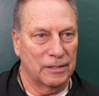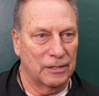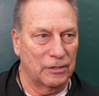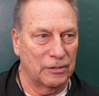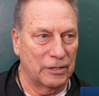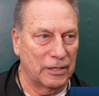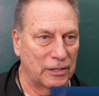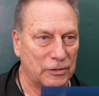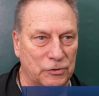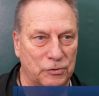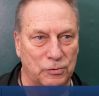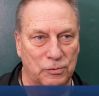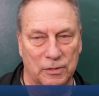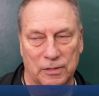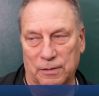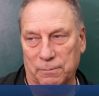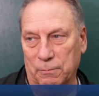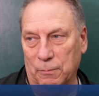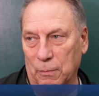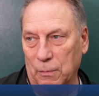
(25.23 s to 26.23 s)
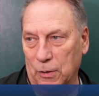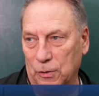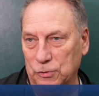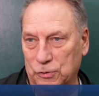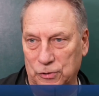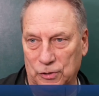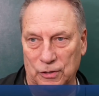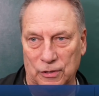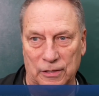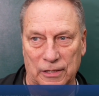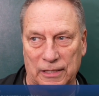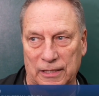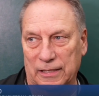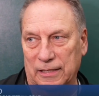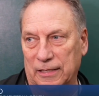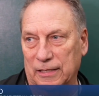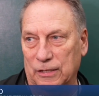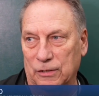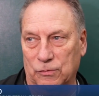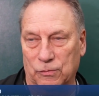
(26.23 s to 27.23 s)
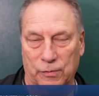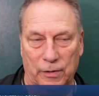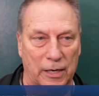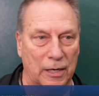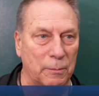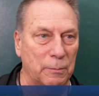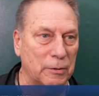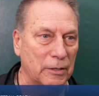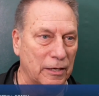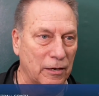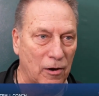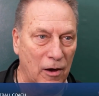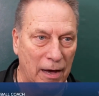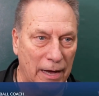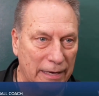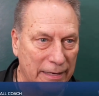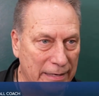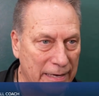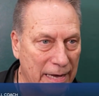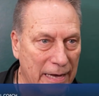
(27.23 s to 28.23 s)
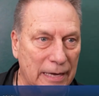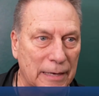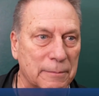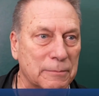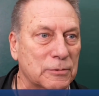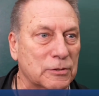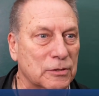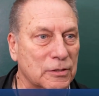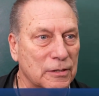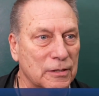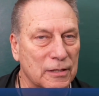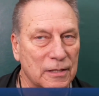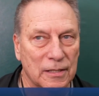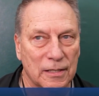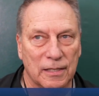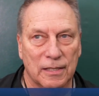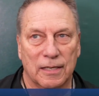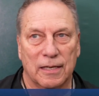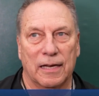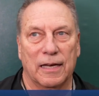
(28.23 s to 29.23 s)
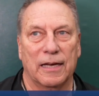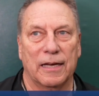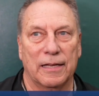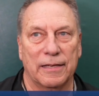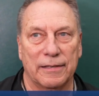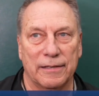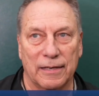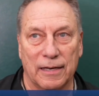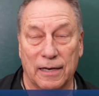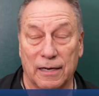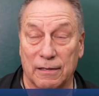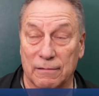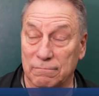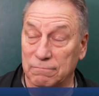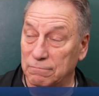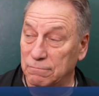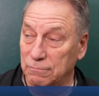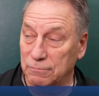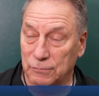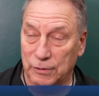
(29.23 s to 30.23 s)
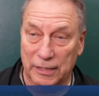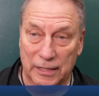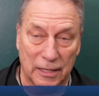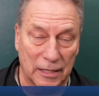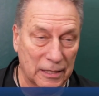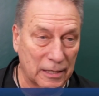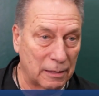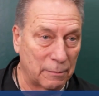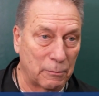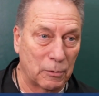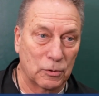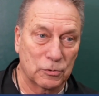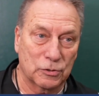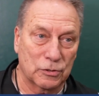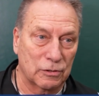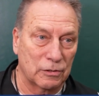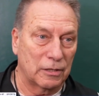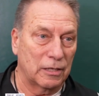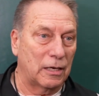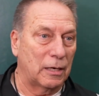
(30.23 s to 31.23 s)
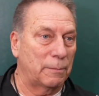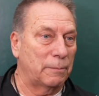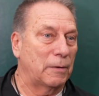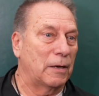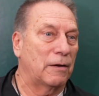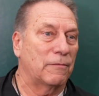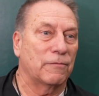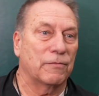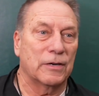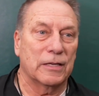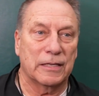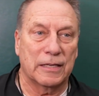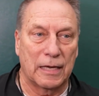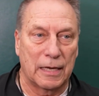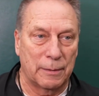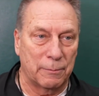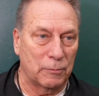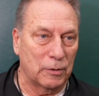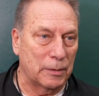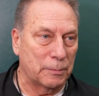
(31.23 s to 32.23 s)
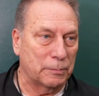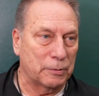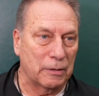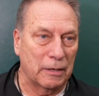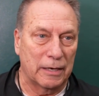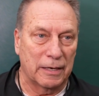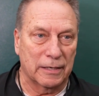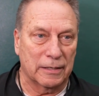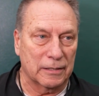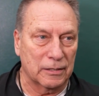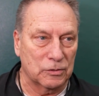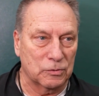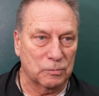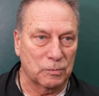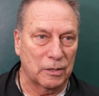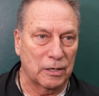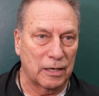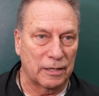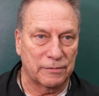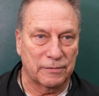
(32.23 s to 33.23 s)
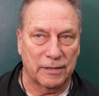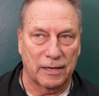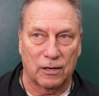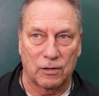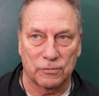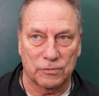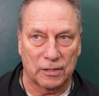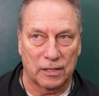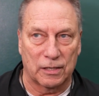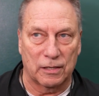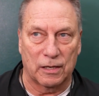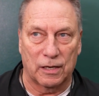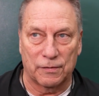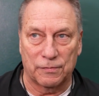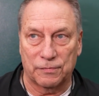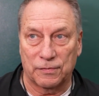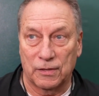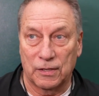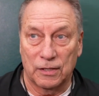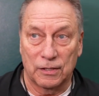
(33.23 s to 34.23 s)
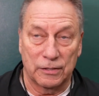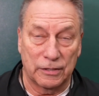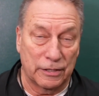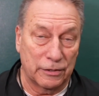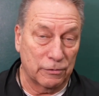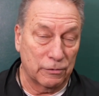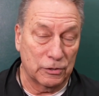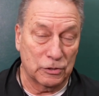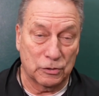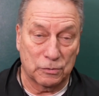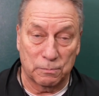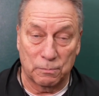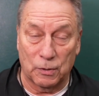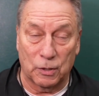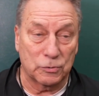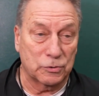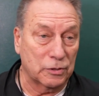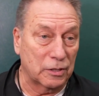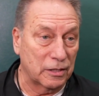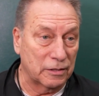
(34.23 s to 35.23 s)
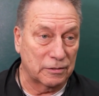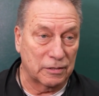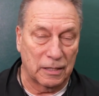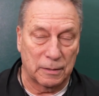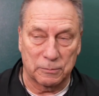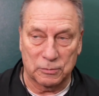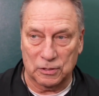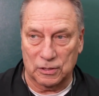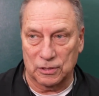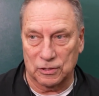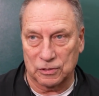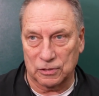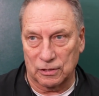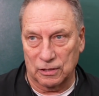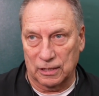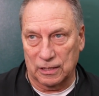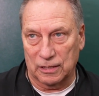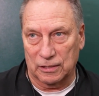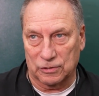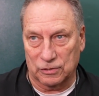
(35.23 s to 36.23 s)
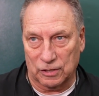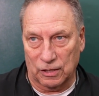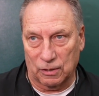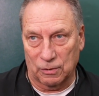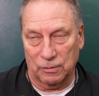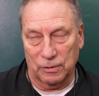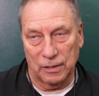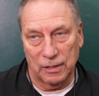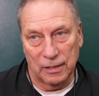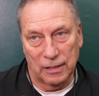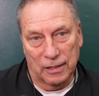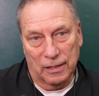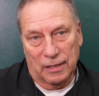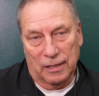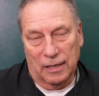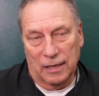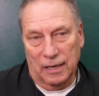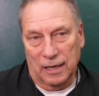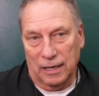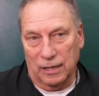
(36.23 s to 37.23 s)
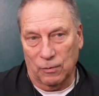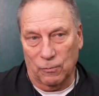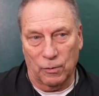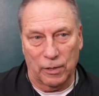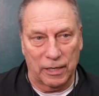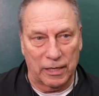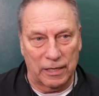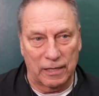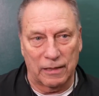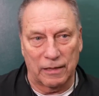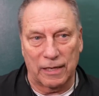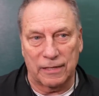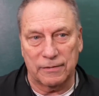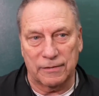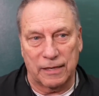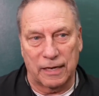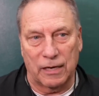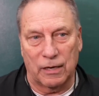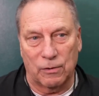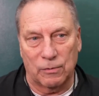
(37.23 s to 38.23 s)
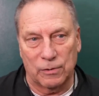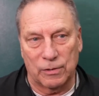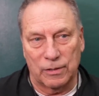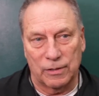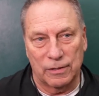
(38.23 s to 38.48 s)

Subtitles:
know, you had two emotionally incredibly high games, and we got to get emotionally up every game we play because we're not talented enough, neither is most of the teams in this league. So I don't want any letdown,